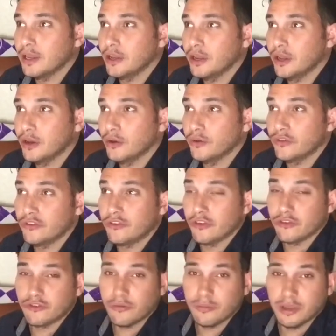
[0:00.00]
no
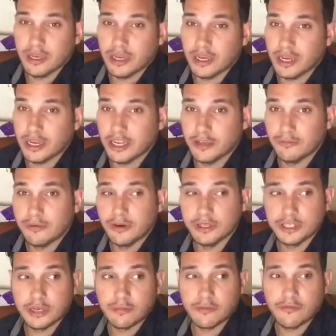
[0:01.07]
social media in any way,
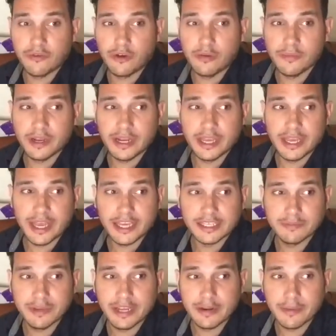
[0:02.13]
shape, or form. And it has
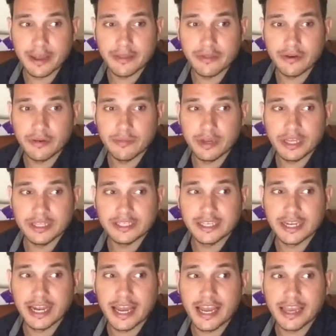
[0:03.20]
been about 3 months,
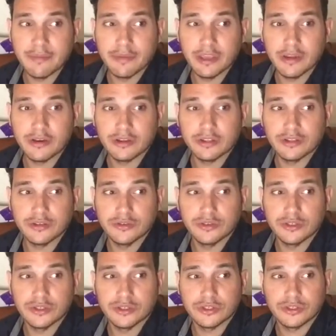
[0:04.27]
and I am here to
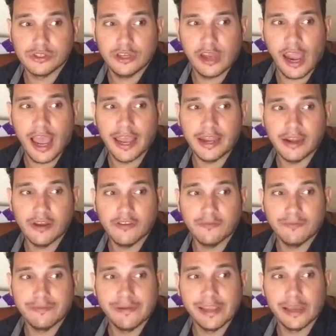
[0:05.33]
just kind of
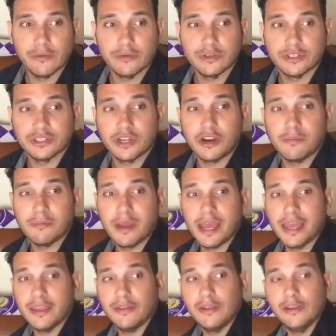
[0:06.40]
be able to start
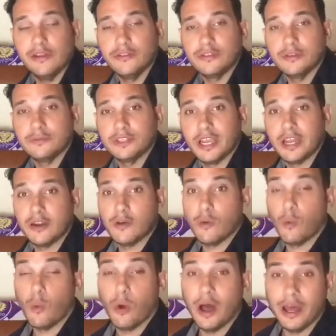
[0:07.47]
my YouTube channel.
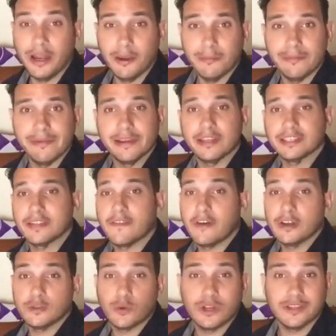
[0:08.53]
One, because I've
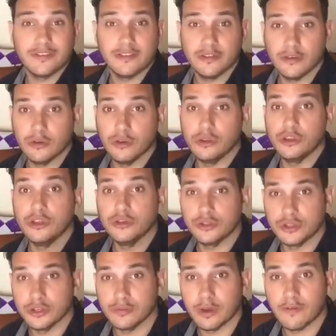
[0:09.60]
always wanted to do
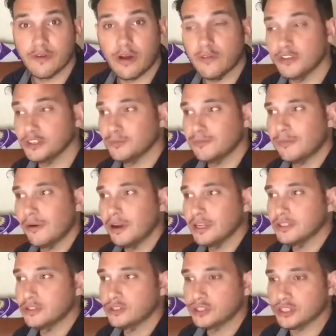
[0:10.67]
YouTube. I've always
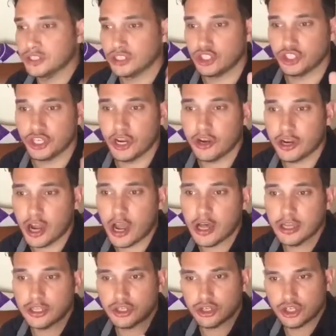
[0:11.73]
wanted to just share
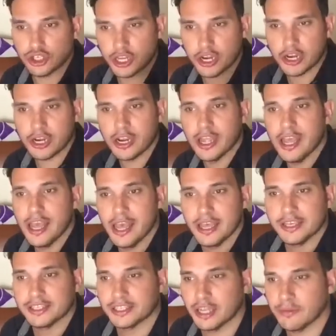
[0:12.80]
knowledge or share
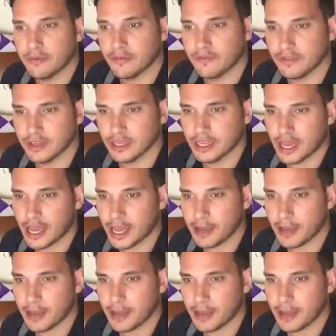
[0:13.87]
some of the